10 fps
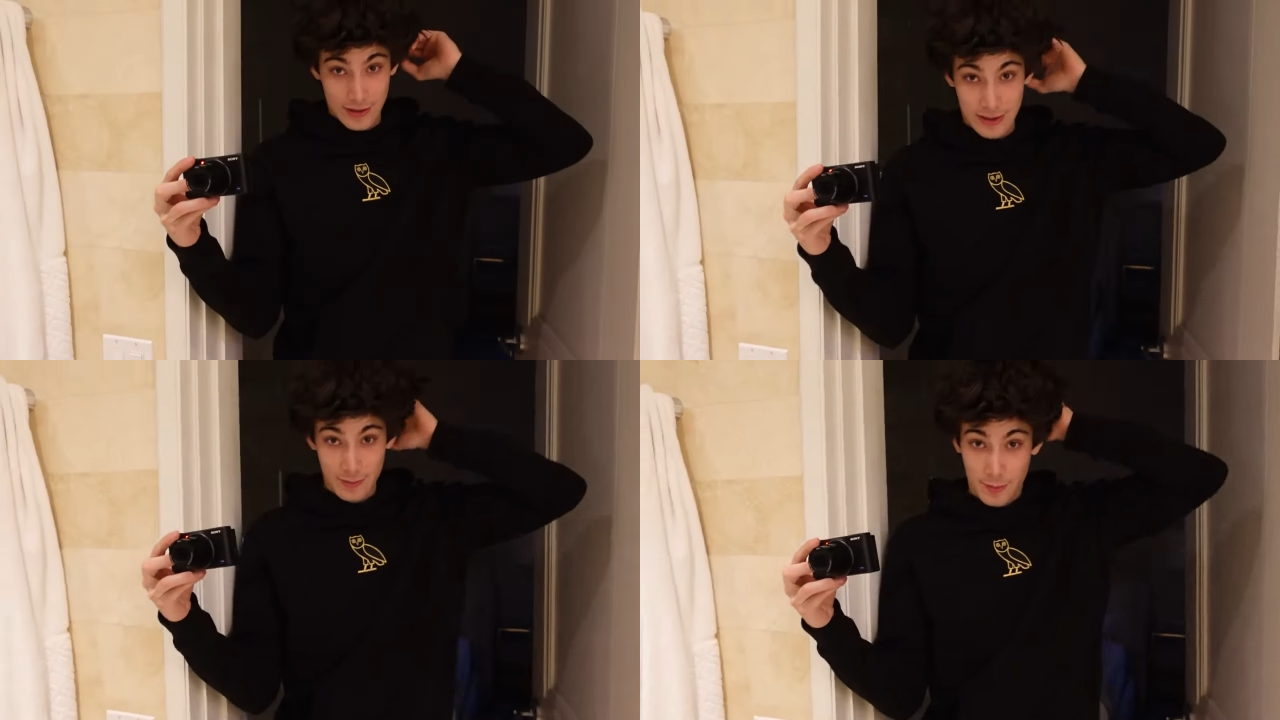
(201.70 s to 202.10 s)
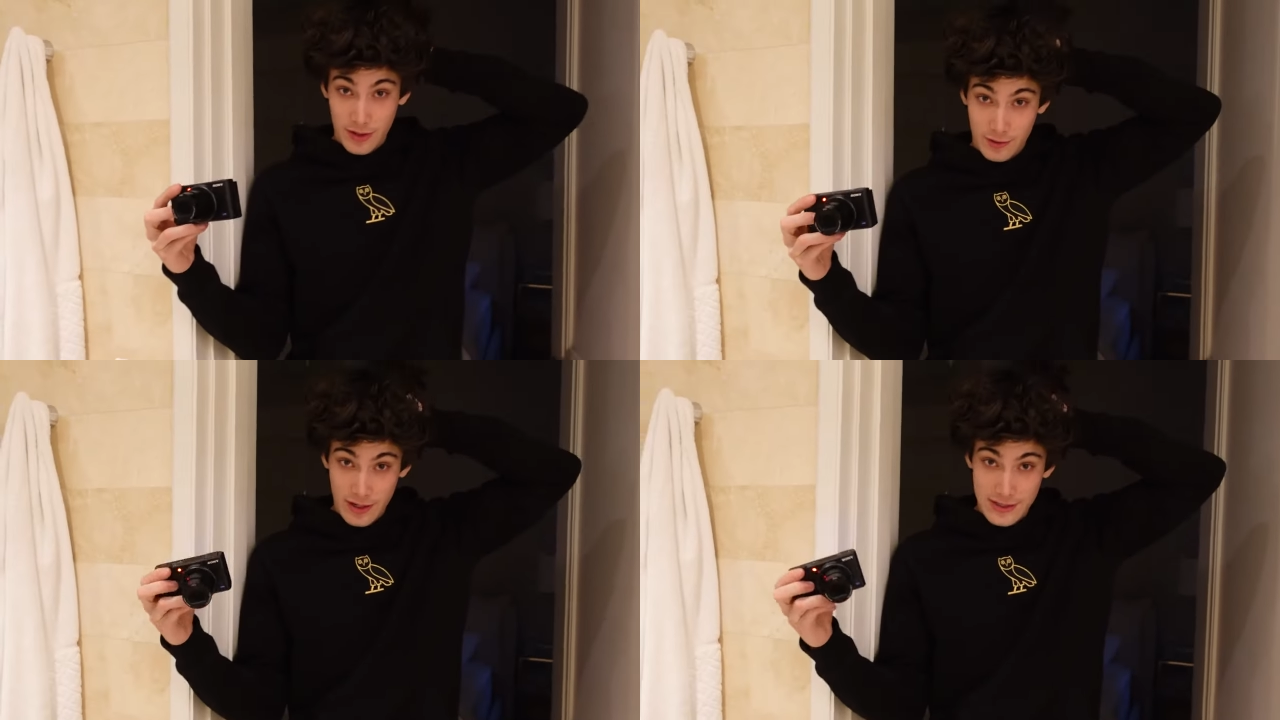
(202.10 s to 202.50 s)
it's gonna be
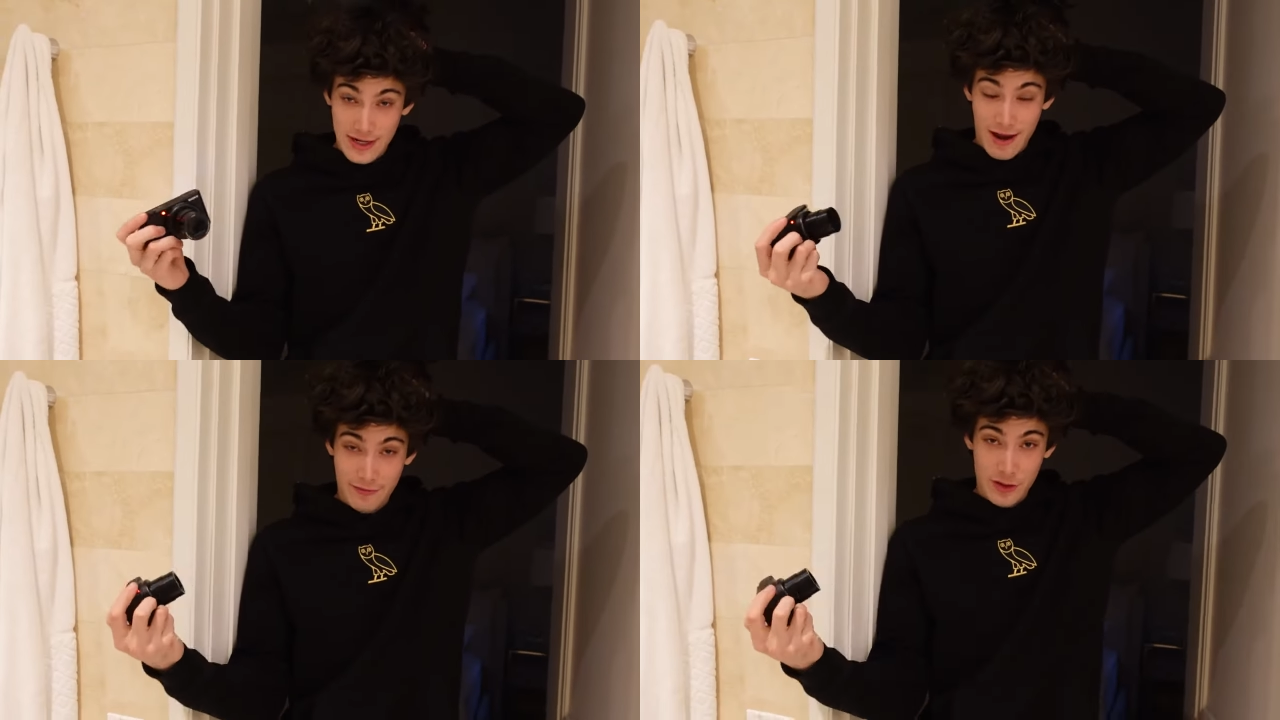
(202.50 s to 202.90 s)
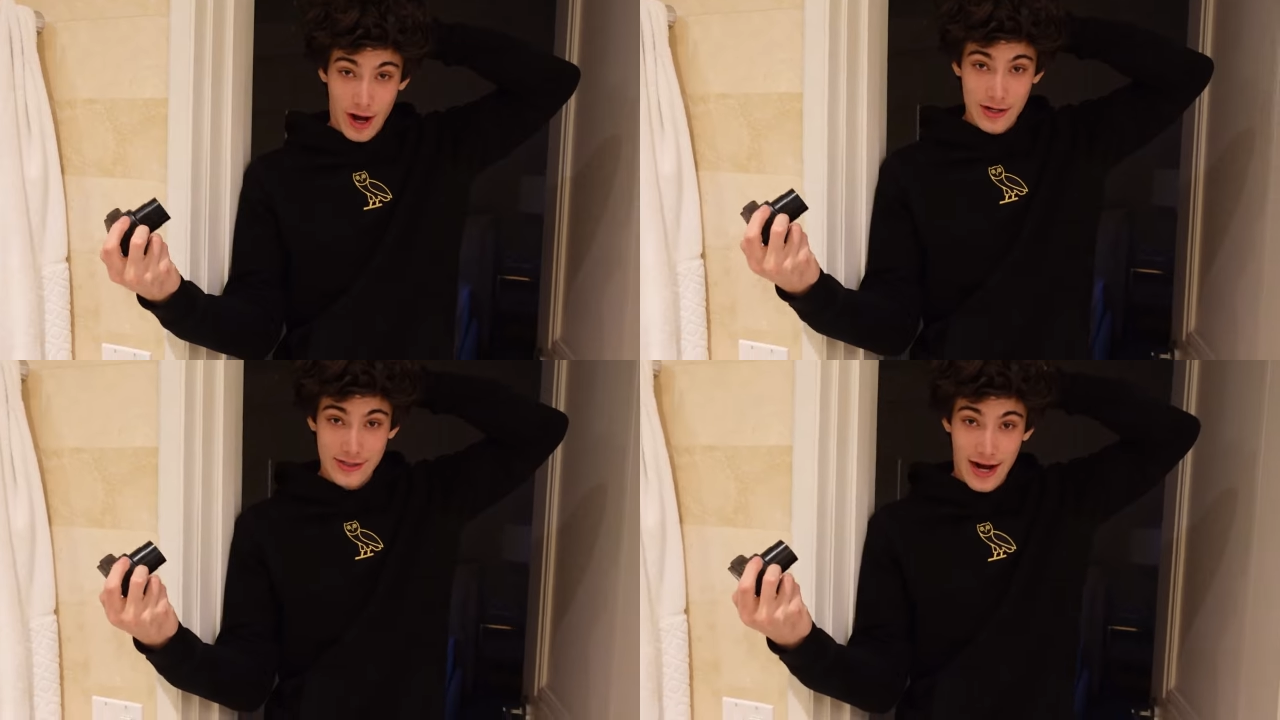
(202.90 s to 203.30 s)
pretty crazy. I've
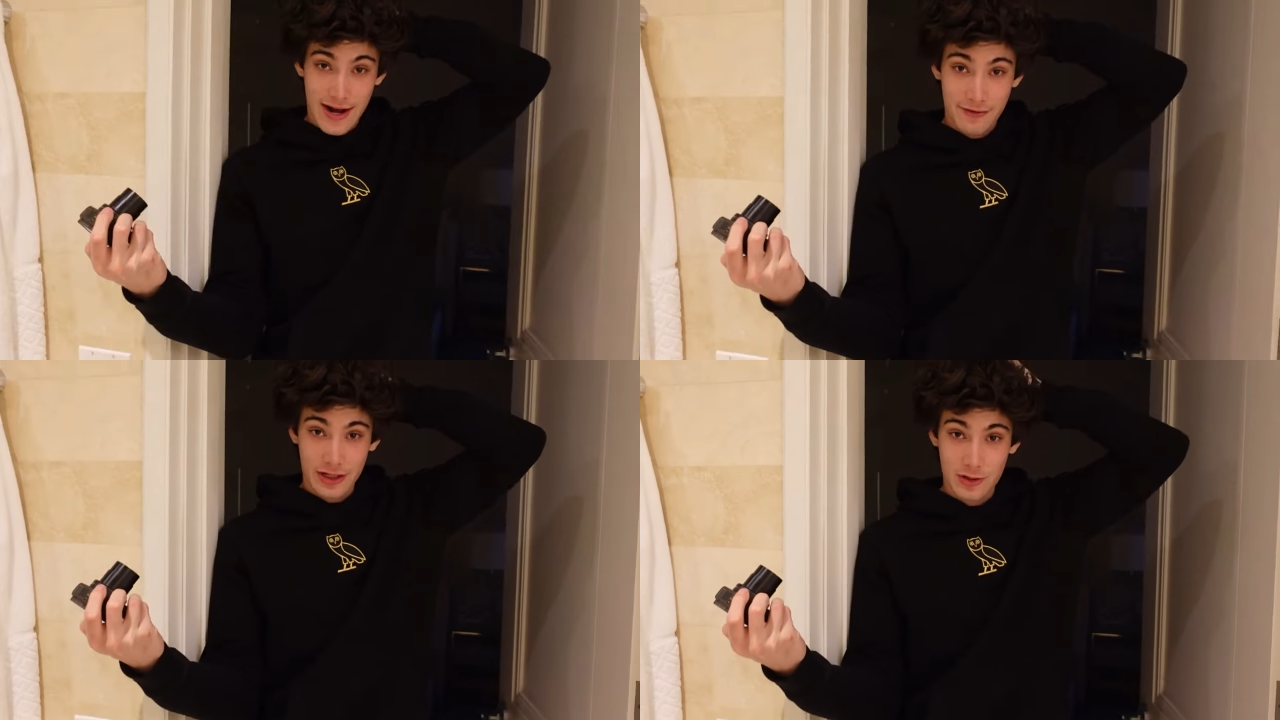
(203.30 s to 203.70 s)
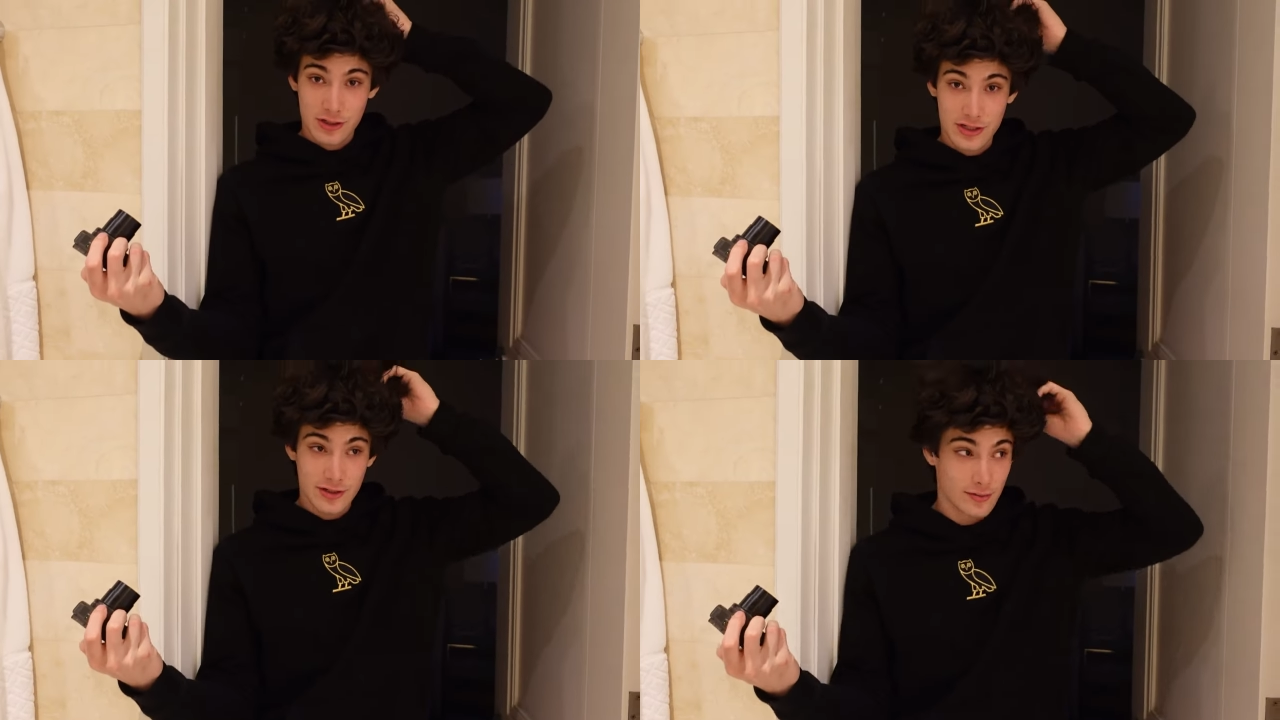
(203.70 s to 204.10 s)
tried skydiving in
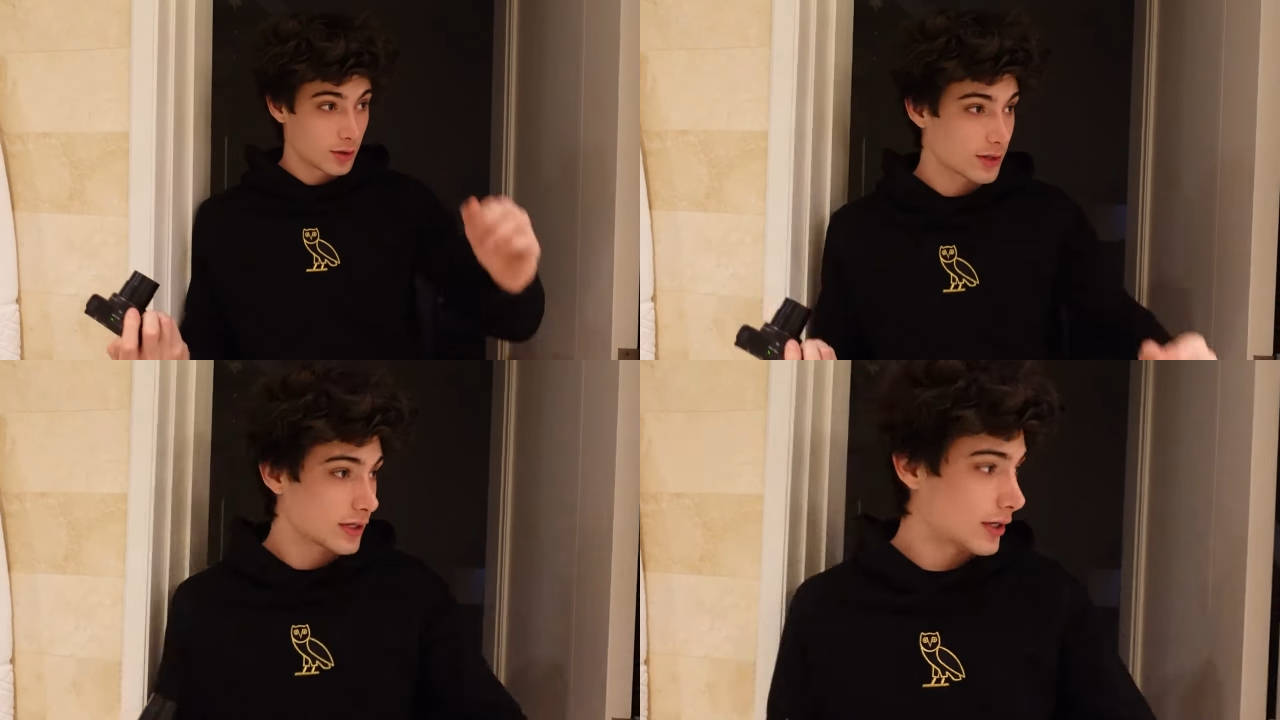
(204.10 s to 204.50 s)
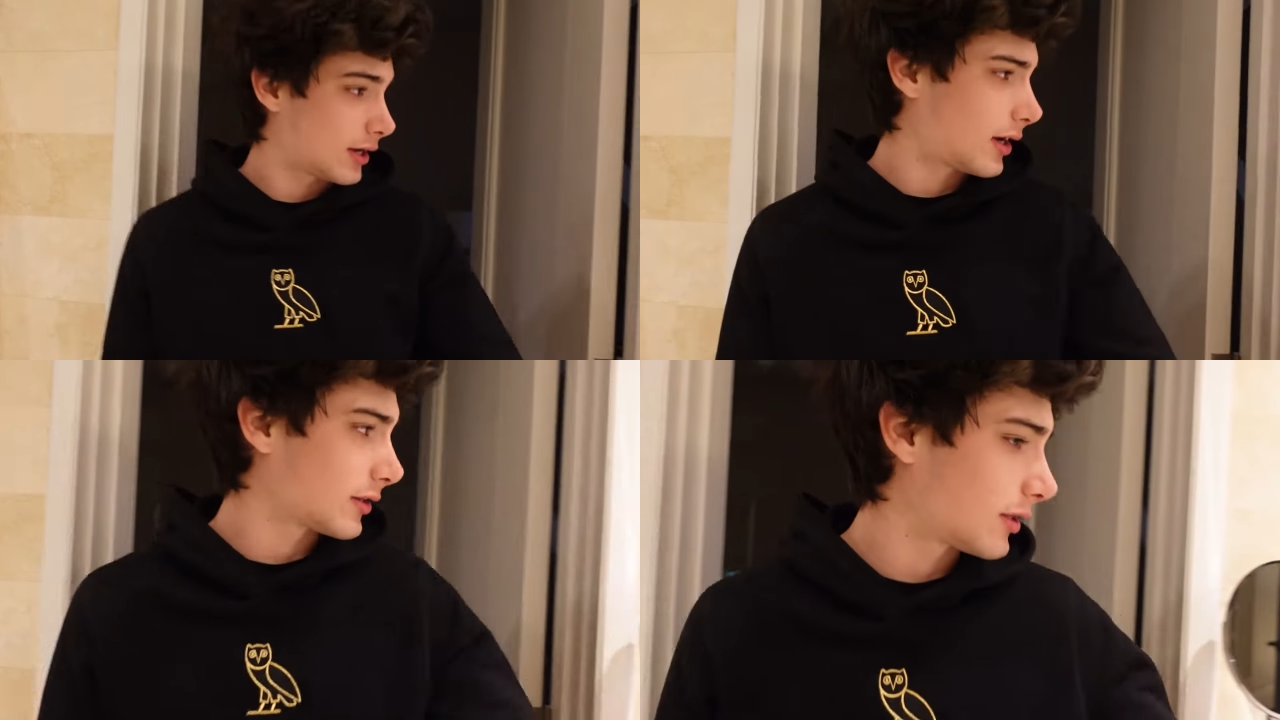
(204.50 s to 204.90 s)
Houston. Loki, I